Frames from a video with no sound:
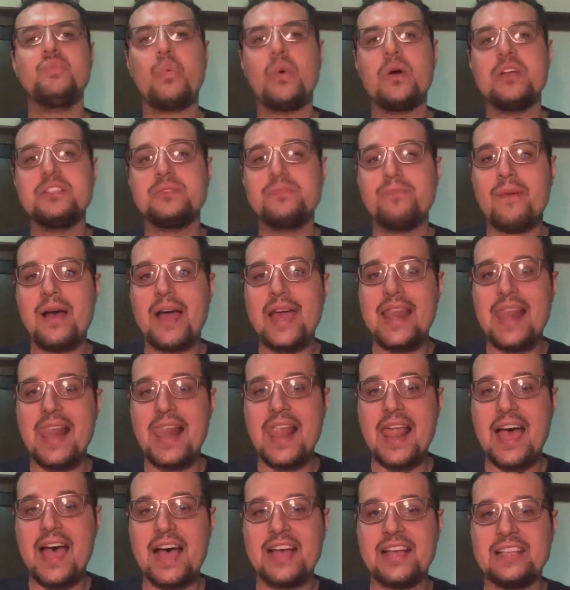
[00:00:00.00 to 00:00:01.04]
was my
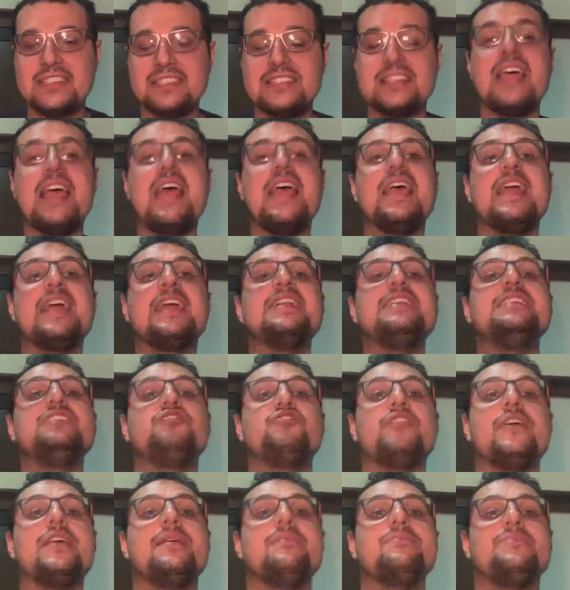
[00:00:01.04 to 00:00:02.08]
last
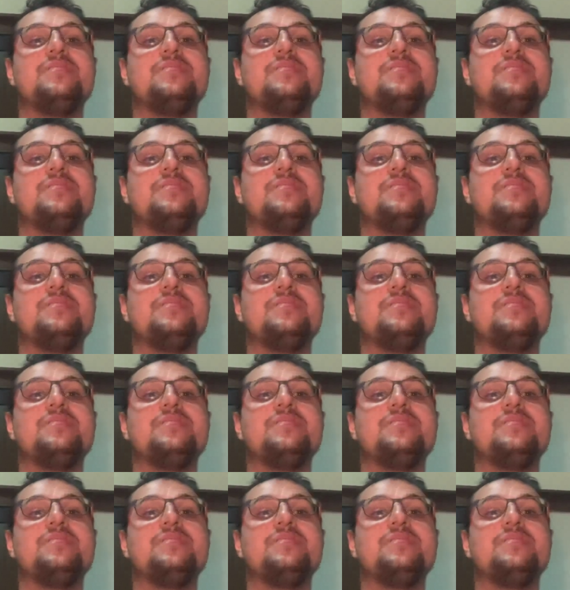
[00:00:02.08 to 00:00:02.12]
Dream